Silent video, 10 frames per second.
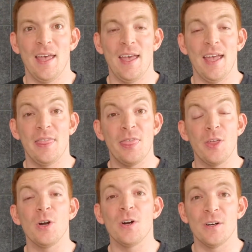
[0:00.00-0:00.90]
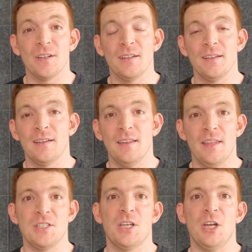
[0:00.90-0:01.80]
And third, the
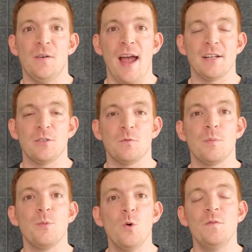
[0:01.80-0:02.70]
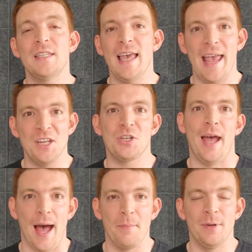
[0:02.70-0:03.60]
SECURE Act removes the age
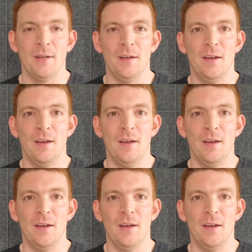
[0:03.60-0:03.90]
cap